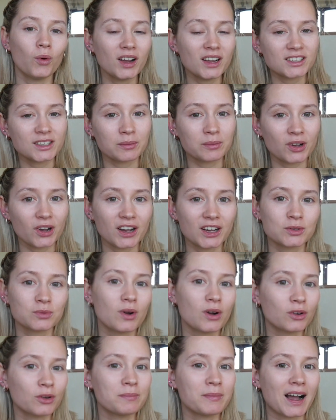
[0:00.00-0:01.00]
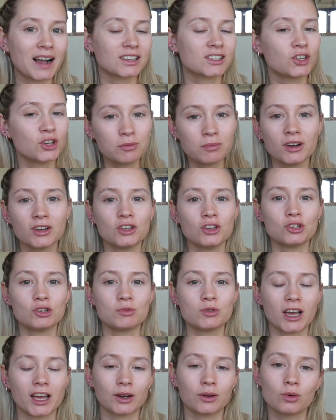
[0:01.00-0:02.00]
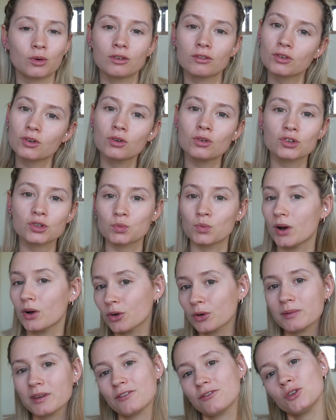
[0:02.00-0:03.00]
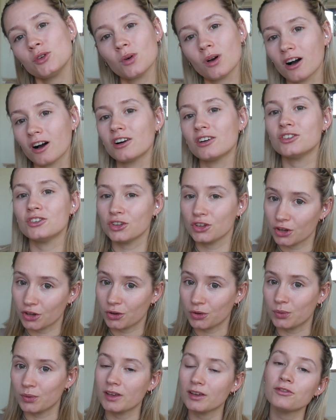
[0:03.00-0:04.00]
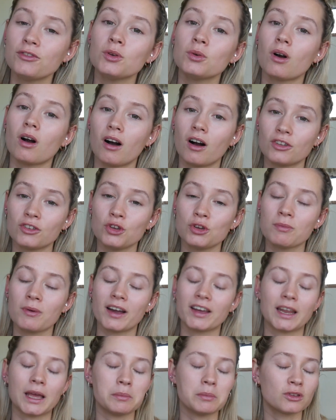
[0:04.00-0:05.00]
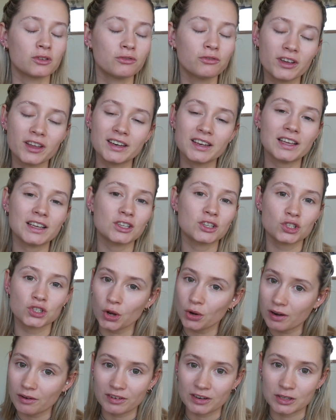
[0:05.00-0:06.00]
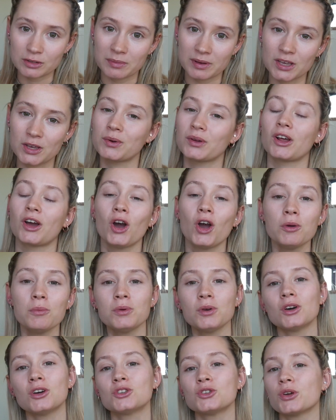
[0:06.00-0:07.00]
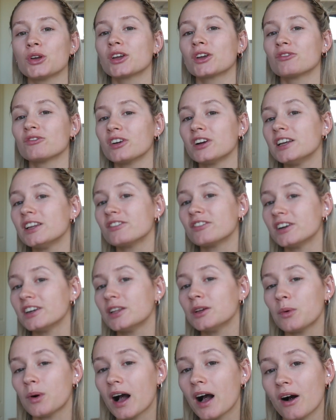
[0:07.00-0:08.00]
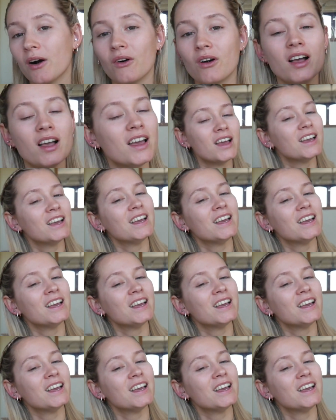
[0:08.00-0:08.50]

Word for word: What is up guys, welcome back to my YouTube channel, or of course welcome if you are new. If you are new, my name is Finn, it is so lovely to meet you and I hope you are doing really really well.